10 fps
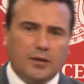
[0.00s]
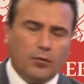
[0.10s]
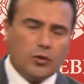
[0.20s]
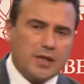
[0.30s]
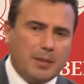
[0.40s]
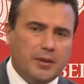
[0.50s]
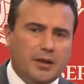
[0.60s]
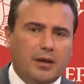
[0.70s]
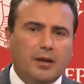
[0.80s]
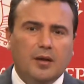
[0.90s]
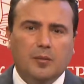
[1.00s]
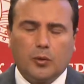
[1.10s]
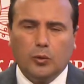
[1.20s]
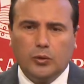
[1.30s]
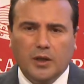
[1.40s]
the average
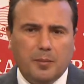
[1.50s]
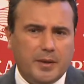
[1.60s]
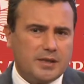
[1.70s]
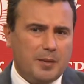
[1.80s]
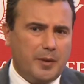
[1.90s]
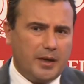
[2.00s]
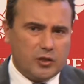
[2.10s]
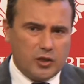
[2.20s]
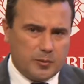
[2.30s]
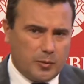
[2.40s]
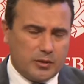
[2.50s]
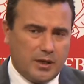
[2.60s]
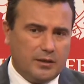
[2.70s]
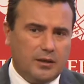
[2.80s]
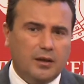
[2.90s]
growth of the electricity
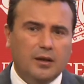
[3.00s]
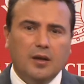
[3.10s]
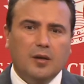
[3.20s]
price is